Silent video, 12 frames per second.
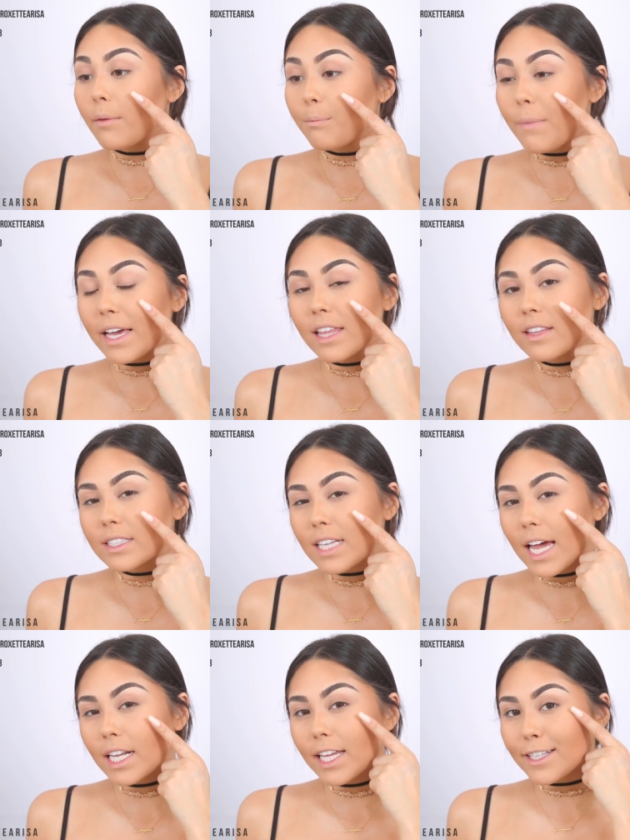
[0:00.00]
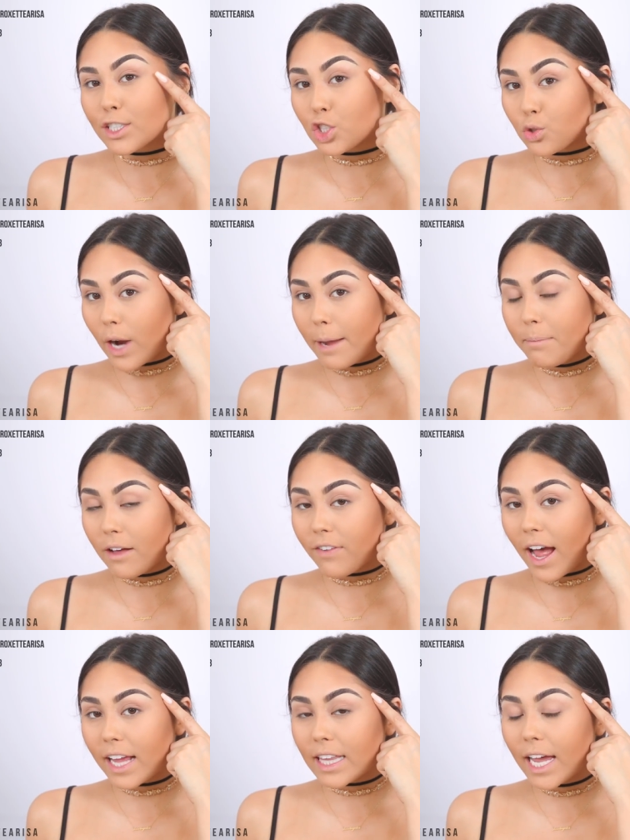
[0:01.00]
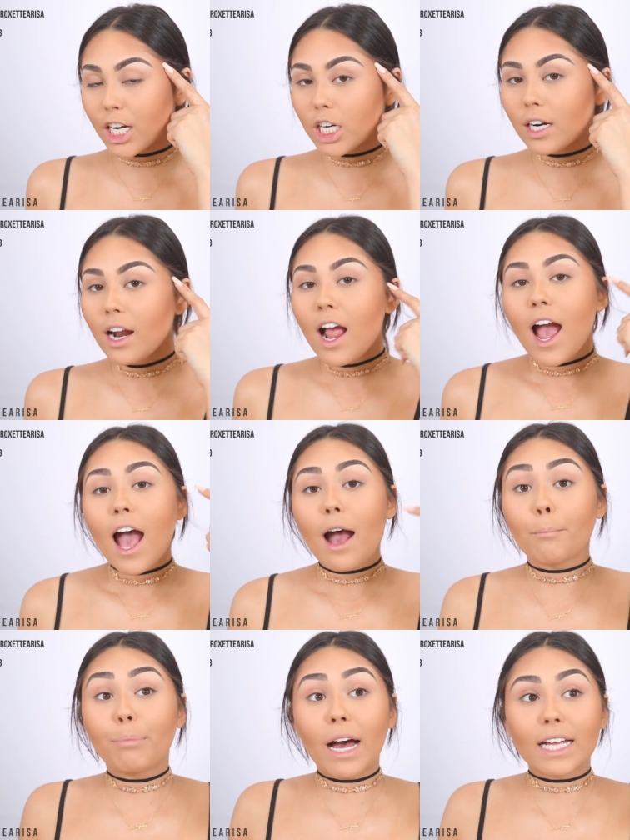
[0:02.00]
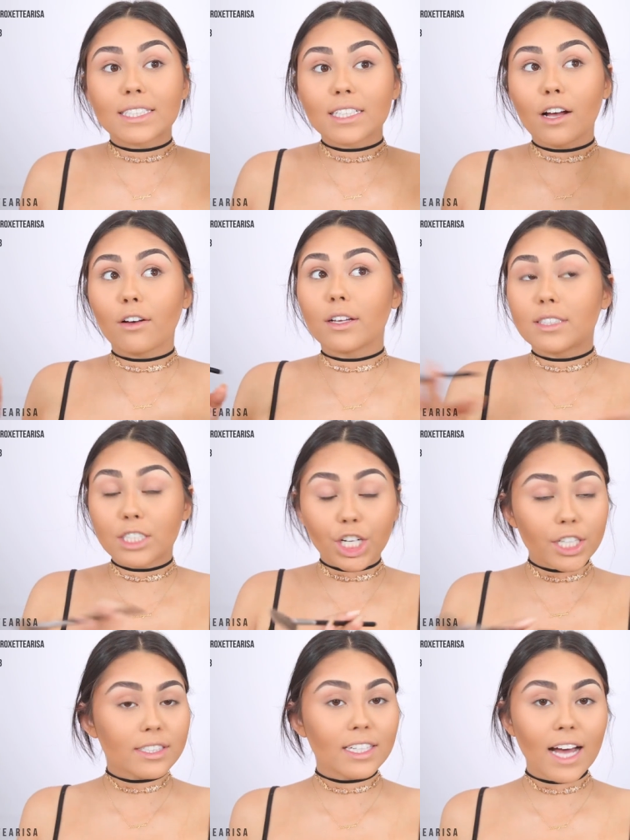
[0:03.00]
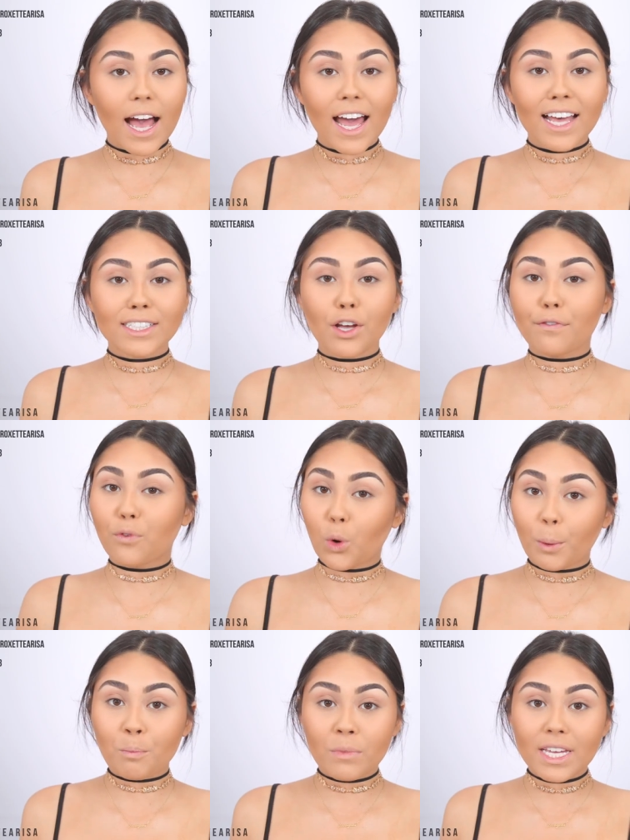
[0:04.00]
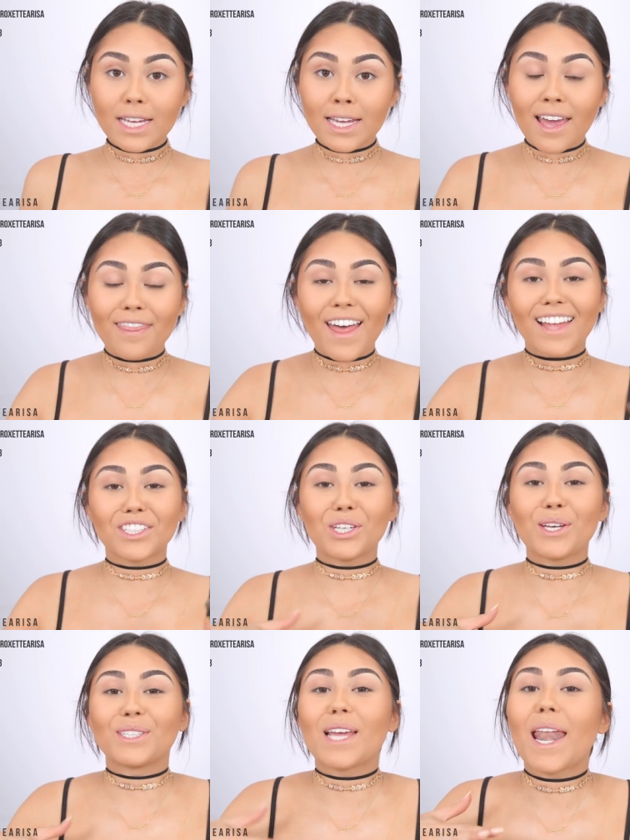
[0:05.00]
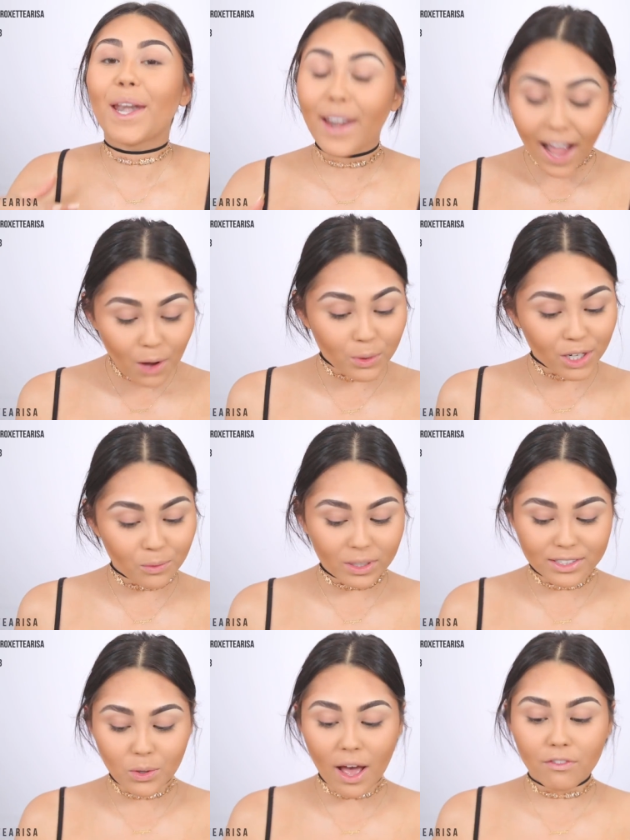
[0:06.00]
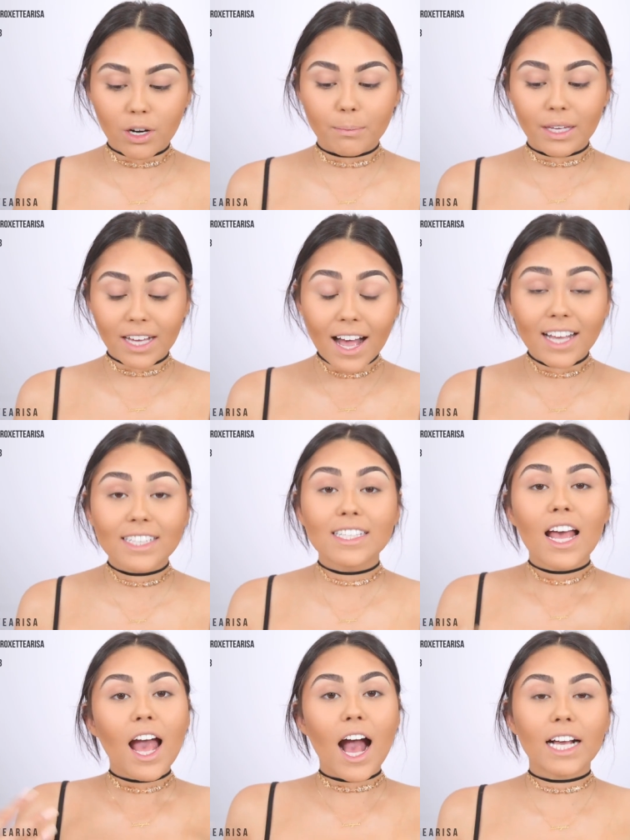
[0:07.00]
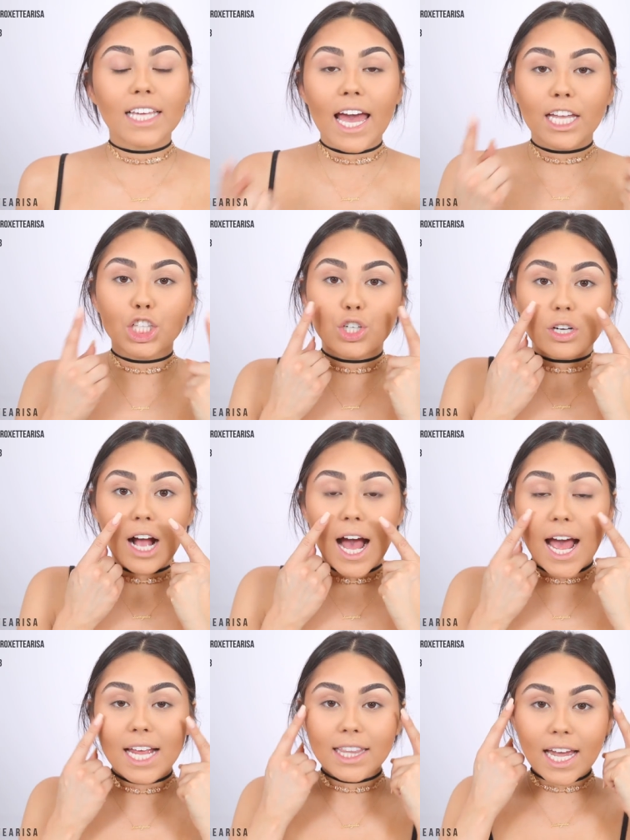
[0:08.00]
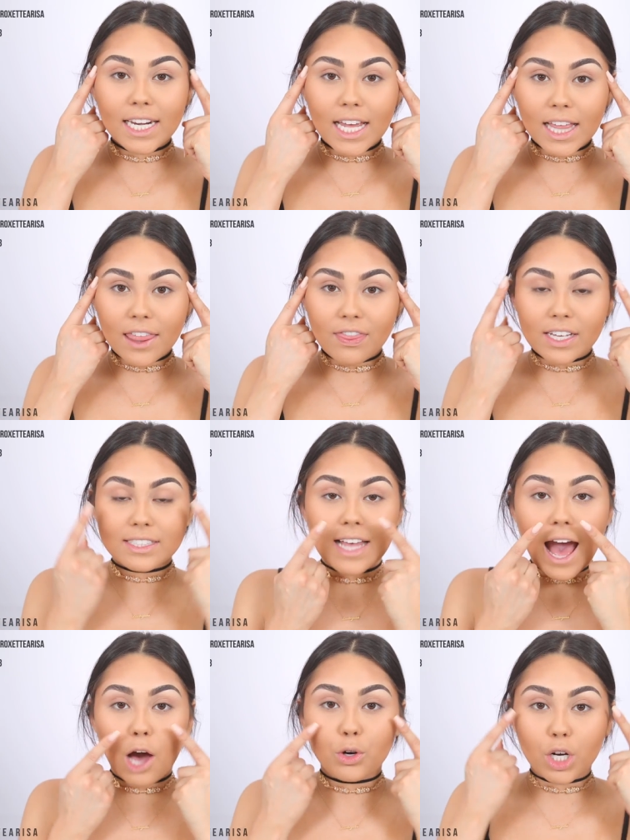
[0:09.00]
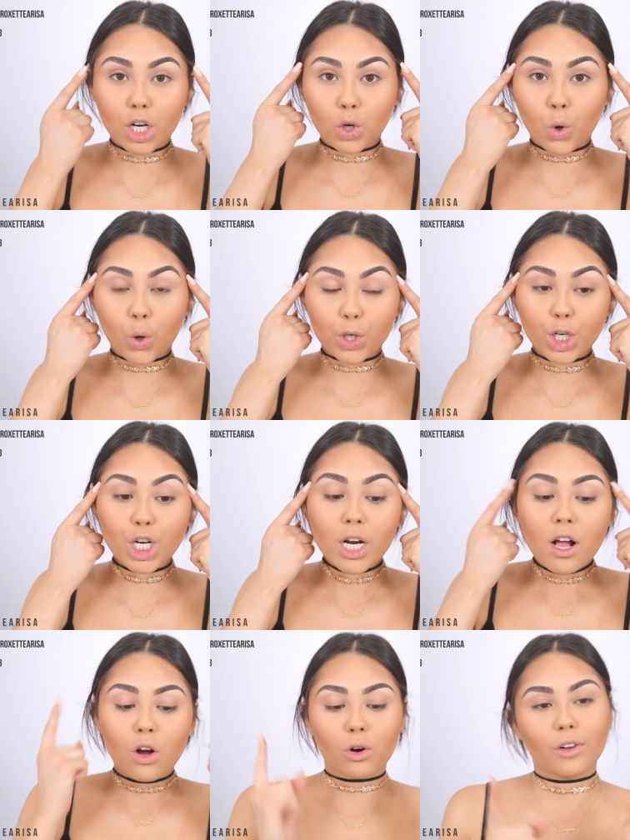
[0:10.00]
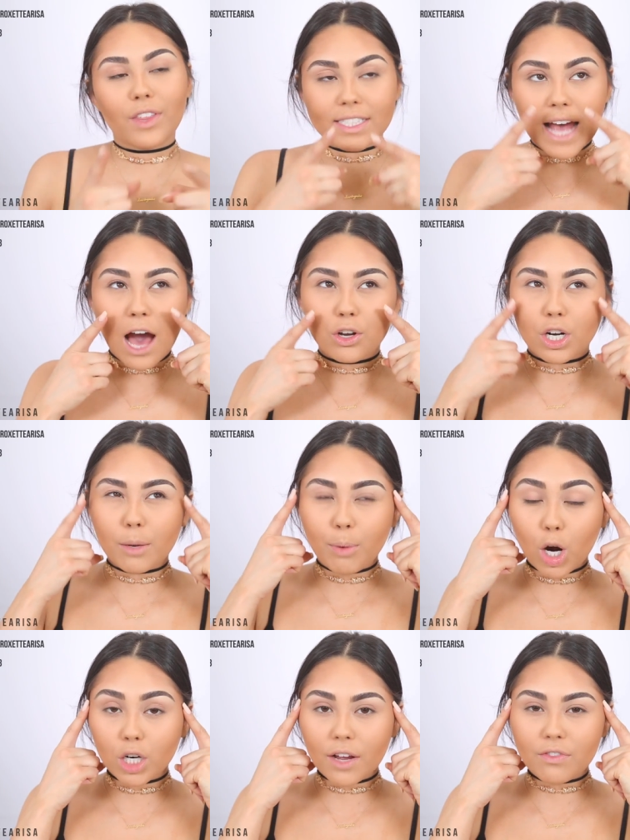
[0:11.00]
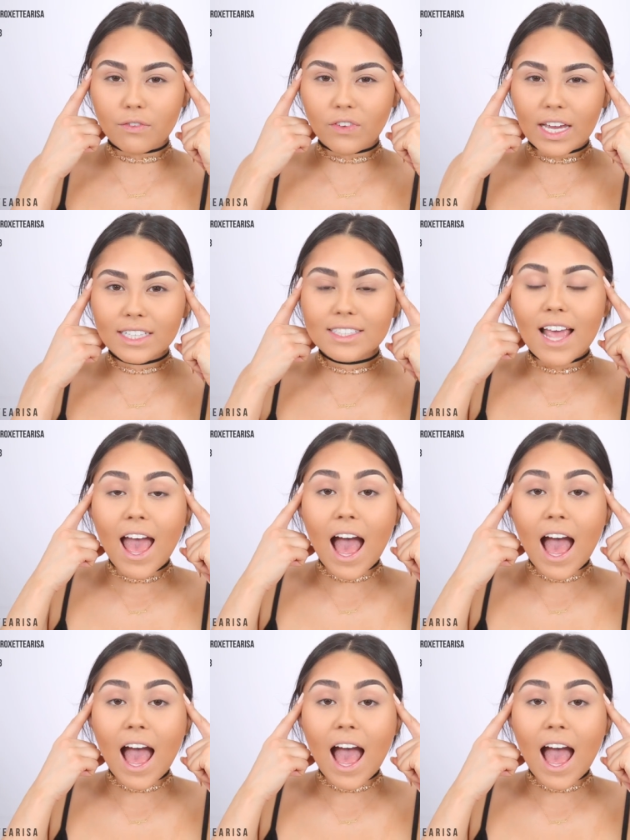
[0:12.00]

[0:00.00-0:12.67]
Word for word: making this kind of like stripe of highlighter, but seriously guys, for me that does not work whatsoever because, again, you're highlighting this outer corner or this outer part of the face,